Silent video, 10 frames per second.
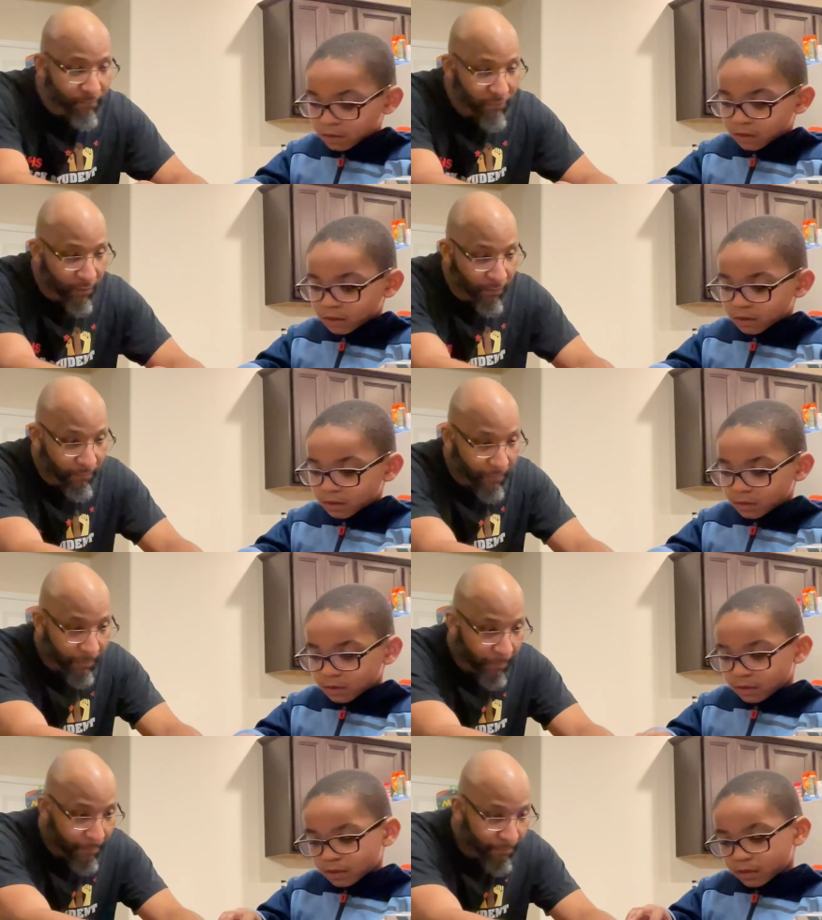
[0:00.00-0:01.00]
Speaker 1: So,
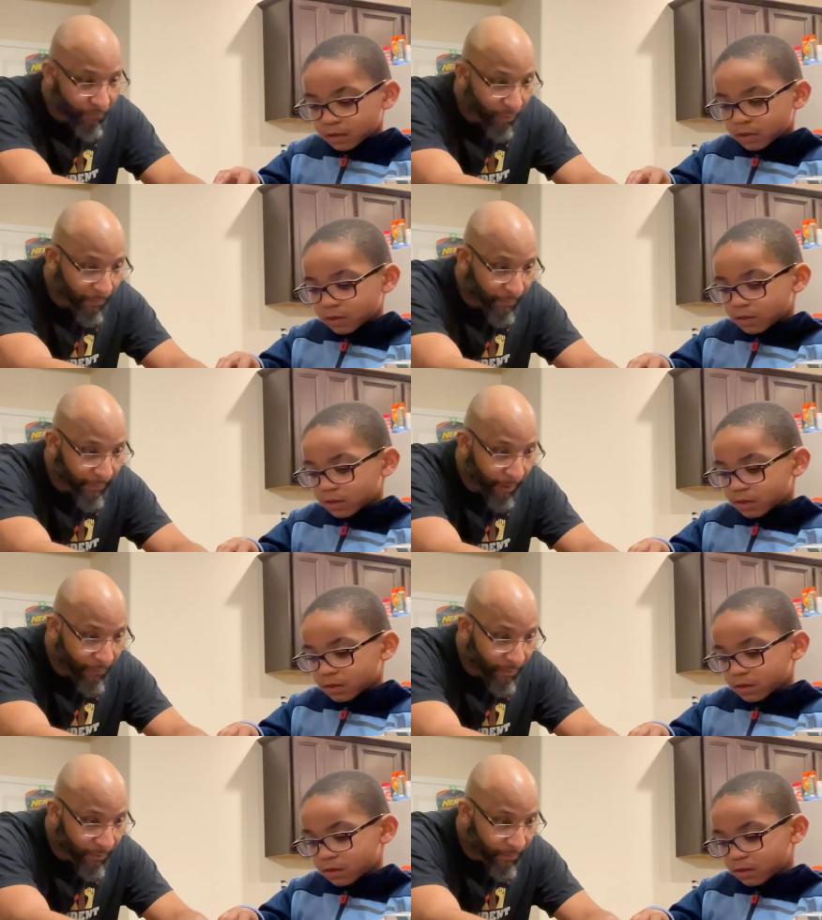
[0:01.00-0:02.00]
want to put that one
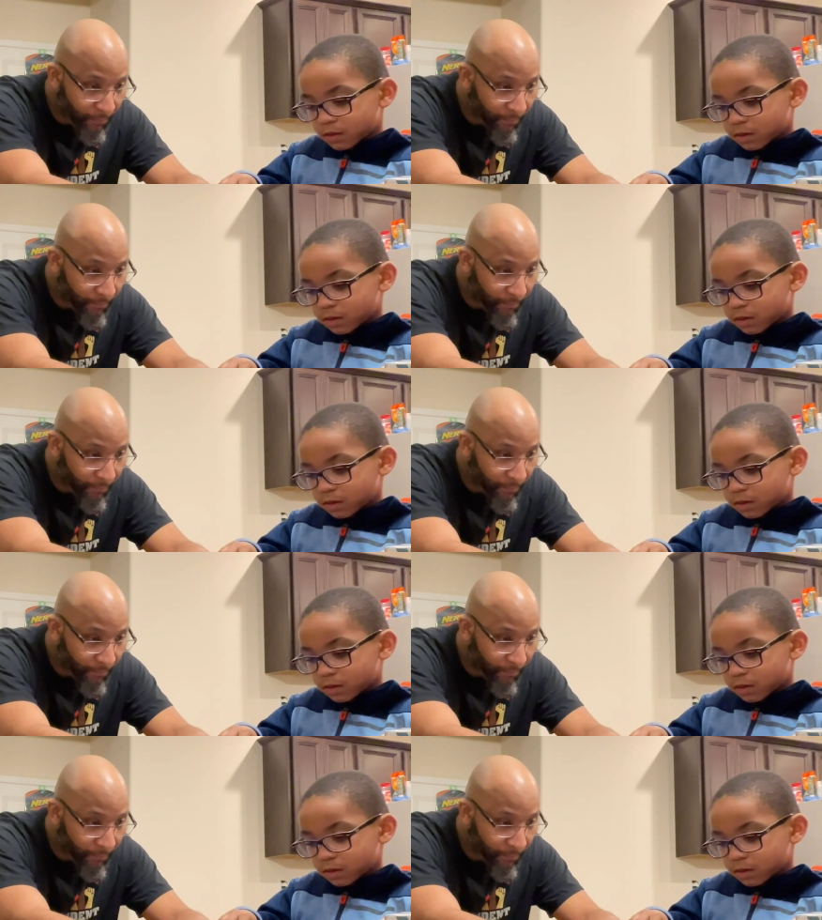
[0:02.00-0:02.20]
on?